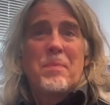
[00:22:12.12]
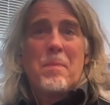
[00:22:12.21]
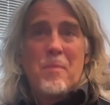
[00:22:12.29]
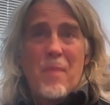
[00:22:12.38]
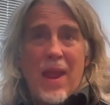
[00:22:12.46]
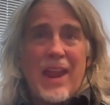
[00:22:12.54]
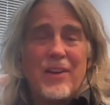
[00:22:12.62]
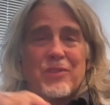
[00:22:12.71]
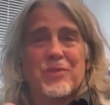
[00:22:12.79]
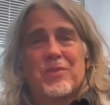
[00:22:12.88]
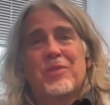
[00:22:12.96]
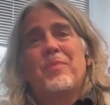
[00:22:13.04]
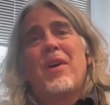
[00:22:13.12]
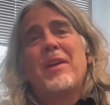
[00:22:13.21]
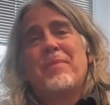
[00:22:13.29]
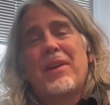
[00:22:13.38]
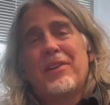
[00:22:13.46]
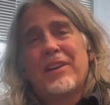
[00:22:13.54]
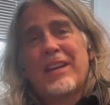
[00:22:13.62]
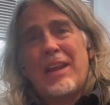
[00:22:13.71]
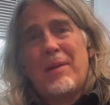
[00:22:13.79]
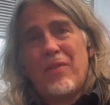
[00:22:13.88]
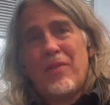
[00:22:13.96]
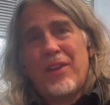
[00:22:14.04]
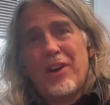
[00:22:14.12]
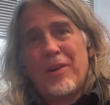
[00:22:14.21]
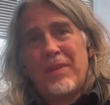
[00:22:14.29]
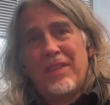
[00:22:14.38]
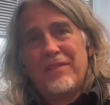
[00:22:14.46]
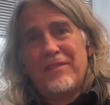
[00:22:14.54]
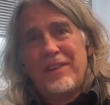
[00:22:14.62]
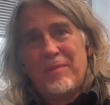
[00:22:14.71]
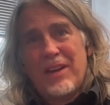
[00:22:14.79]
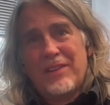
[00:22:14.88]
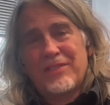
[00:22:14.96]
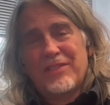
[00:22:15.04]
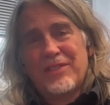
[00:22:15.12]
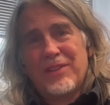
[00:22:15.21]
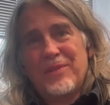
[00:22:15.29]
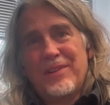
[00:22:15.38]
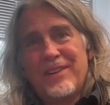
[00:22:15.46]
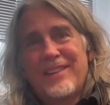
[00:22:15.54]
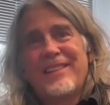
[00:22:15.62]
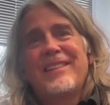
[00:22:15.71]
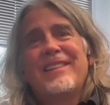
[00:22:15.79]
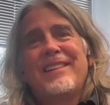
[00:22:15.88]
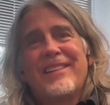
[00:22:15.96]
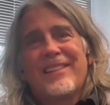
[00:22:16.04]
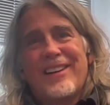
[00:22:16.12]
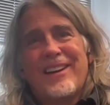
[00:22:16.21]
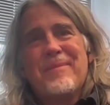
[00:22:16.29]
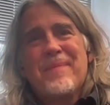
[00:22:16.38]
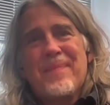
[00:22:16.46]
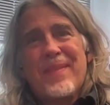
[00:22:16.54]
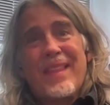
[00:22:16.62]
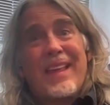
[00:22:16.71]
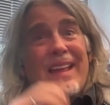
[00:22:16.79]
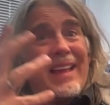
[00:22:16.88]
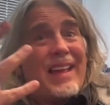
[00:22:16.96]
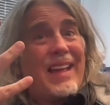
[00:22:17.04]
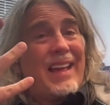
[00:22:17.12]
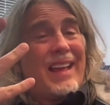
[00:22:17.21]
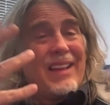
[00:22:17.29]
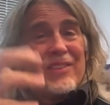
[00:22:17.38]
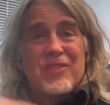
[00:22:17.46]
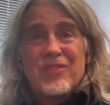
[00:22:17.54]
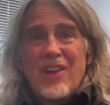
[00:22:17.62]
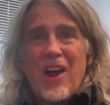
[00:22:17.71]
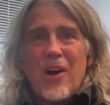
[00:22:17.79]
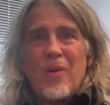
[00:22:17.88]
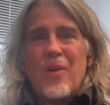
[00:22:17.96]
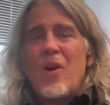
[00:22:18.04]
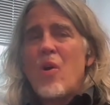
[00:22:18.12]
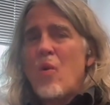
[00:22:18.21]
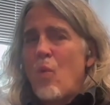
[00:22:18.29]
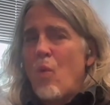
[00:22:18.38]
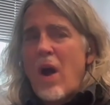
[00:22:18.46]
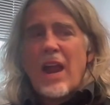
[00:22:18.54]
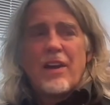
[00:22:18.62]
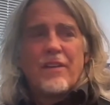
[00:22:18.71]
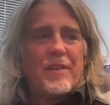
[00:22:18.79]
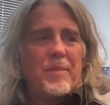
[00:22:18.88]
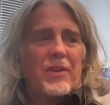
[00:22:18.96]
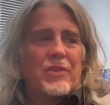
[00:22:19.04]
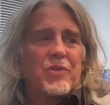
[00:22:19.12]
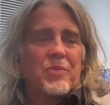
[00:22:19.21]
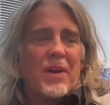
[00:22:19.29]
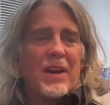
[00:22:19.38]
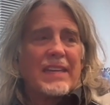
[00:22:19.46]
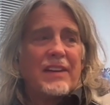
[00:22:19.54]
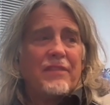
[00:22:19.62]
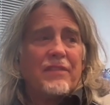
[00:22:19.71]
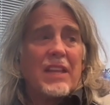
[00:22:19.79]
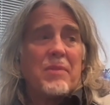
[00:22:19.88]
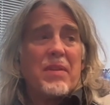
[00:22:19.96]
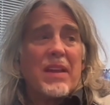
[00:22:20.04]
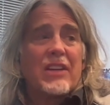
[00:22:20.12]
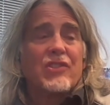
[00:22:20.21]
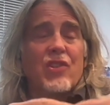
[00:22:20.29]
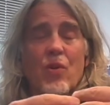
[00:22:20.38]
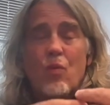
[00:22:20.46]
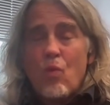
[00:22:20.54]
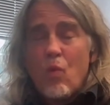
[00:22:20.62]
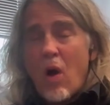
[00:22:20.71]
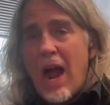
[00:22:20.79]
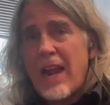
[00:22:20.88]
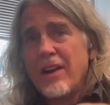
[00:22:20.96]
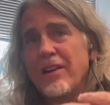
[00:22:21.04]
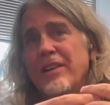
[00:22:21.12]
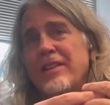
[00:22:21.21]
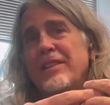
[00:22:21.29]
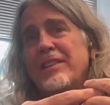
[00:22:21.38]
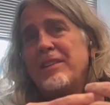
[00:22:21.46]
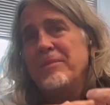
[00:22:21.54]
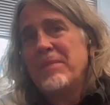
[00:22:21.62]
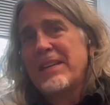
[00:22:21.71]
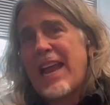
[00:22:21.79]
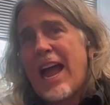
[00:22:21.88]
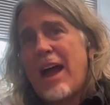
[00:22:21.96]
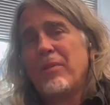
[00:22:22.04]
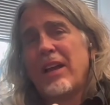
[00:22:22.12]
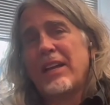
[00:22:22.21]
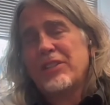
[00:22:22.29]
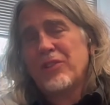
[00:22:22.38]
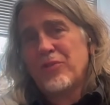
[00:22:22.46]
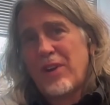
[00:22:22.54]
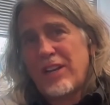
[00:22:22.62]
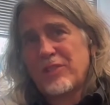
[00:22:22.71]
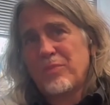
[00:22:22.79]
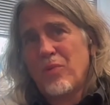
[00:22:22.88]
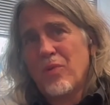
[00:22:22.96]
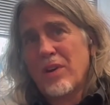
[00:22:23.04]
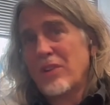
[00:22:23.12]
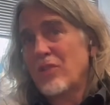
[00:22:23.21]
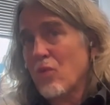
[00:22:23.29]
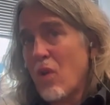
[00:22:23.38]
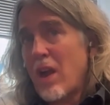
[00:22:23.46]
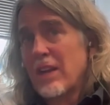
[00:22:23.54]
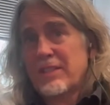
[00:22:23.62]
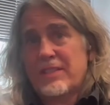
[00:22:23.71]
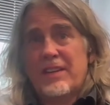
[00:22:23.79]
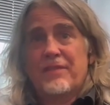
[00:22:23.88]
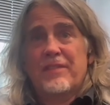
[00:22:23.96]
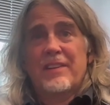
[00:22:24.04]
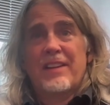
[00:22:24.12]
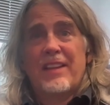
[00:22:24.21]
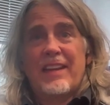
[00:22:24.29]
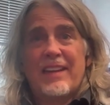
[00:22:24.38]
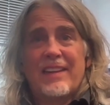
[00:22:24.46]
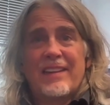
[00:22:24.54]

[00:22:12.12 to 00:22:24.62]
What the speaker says: Males respond better to chemotherapy than females do, right? So, why are females responding differently? Because they're wired to metabolize and transport drugs differently.